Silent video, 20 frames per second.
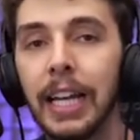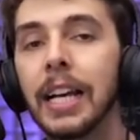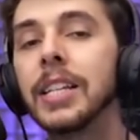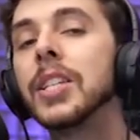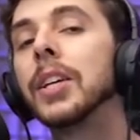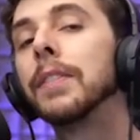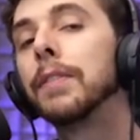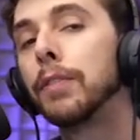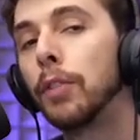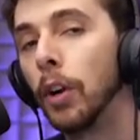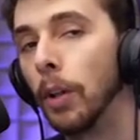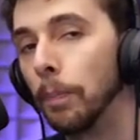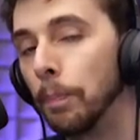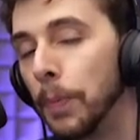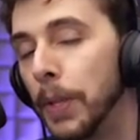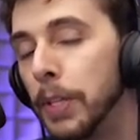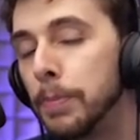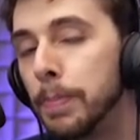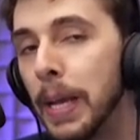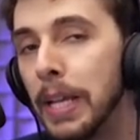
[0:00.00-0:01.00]
it has a frill.
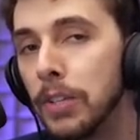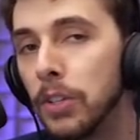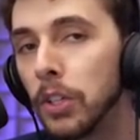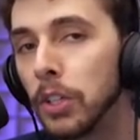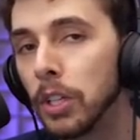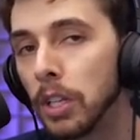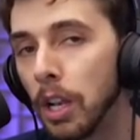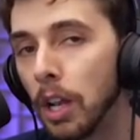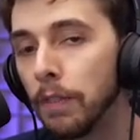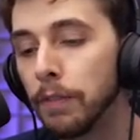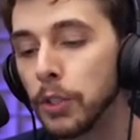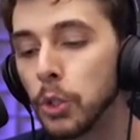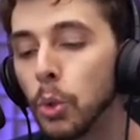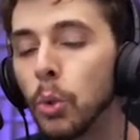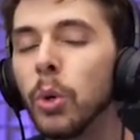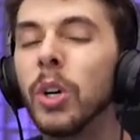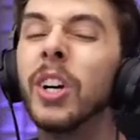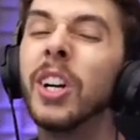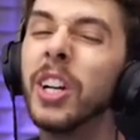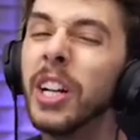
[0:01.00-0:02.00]
It's basically a
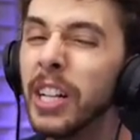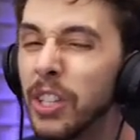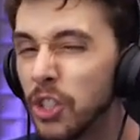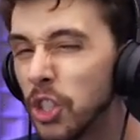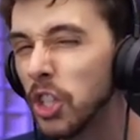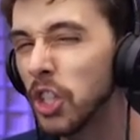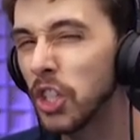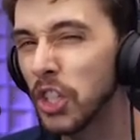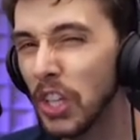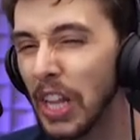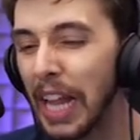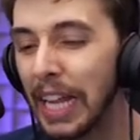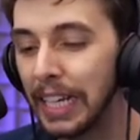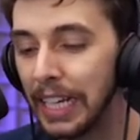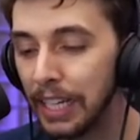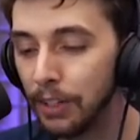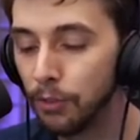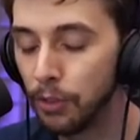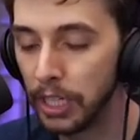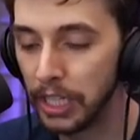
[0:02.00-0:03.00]
Dilophosaur, just
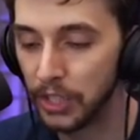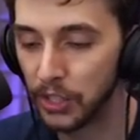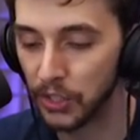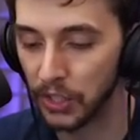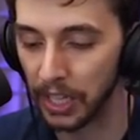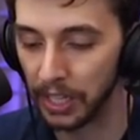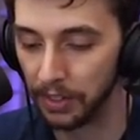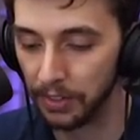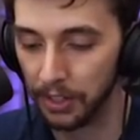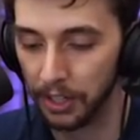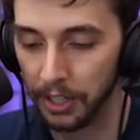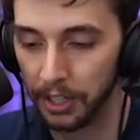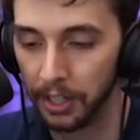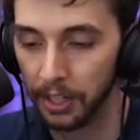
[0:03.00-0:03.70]
slightly reskinned.